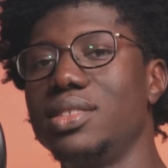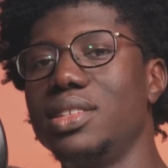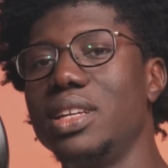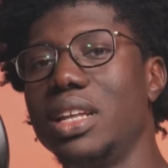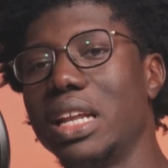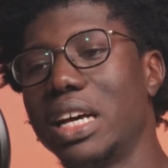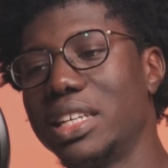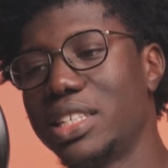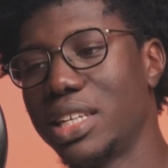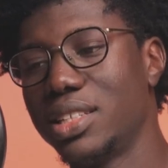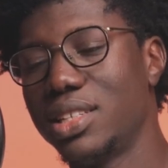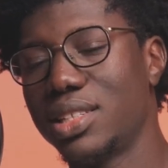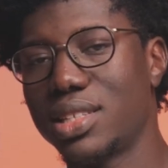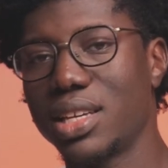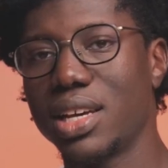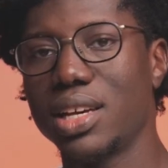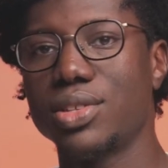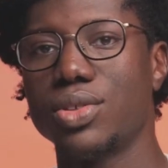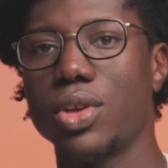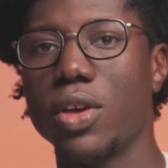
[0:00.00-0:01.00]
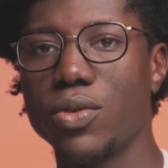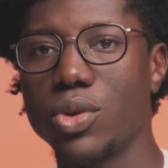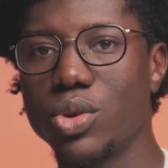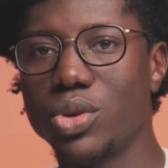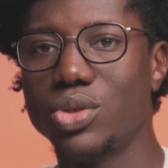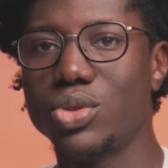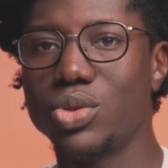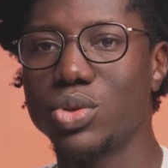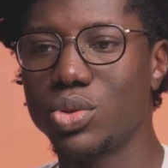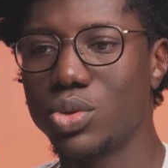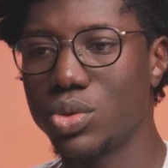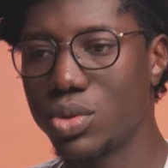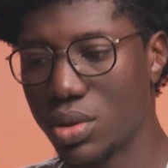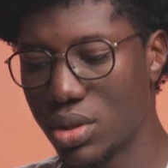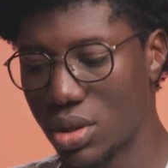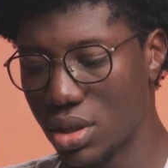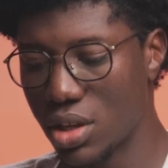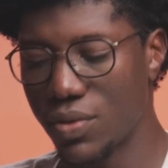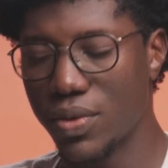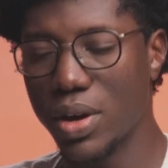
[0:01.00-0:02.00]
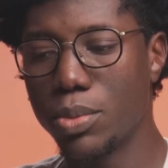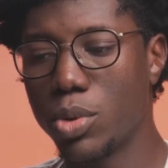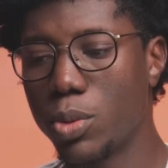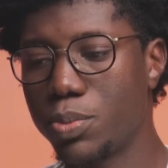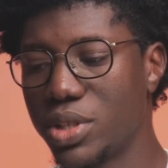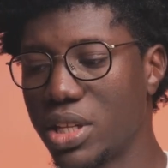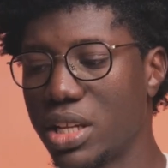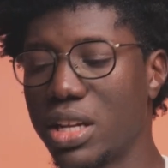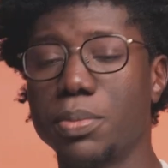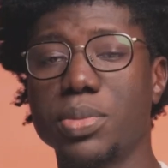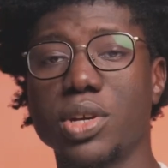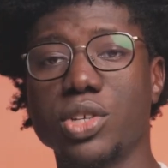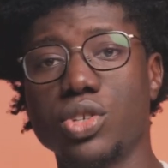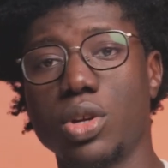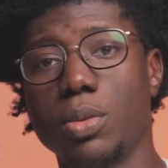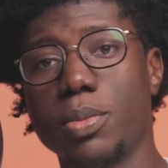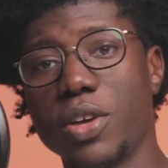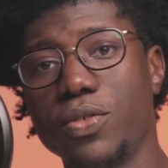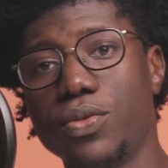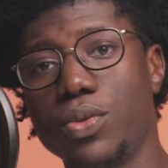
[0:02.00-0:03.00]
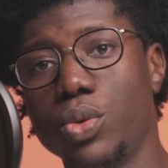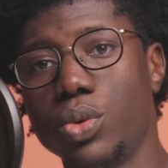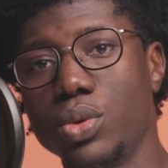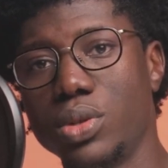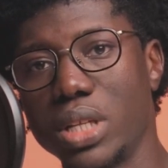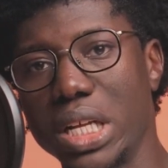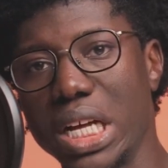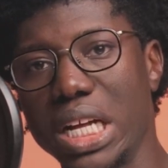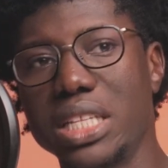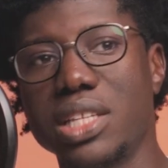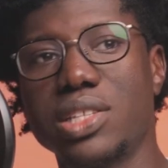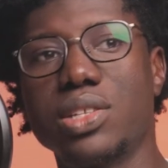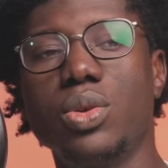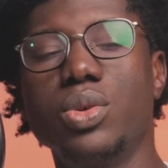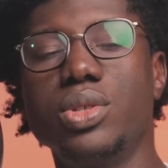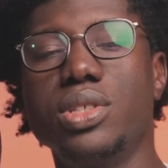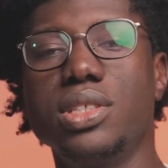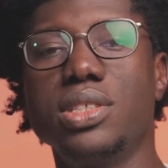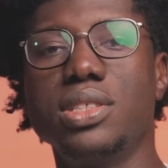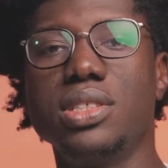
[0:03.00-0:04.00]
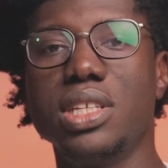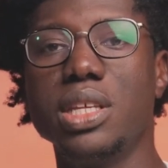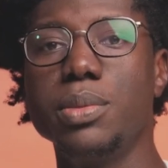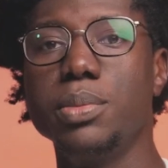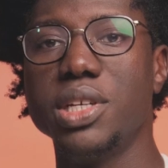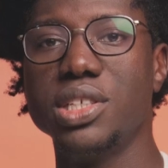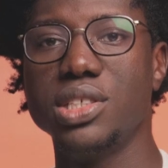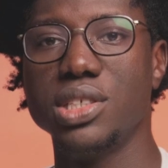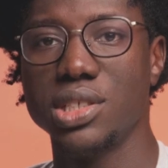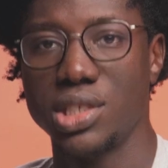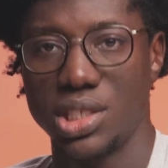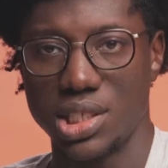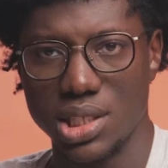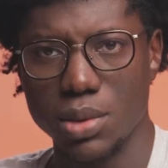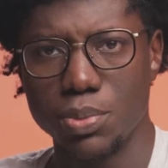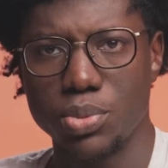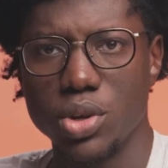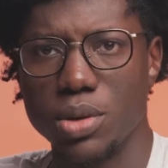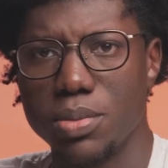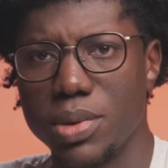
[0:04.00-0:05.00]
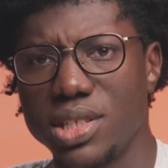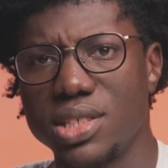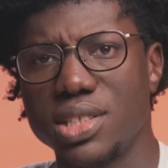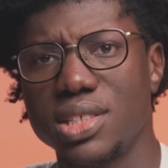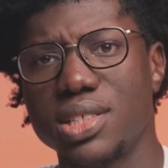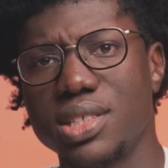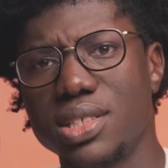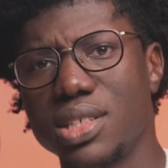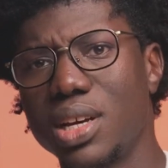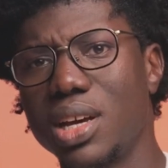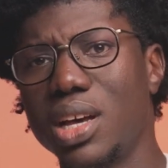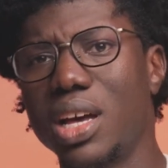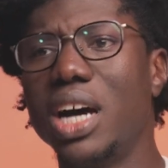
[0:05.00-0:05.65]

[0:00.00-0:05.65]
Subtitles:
The larger the size. So if I'm opening an application on my phone and it's loading images, simple images,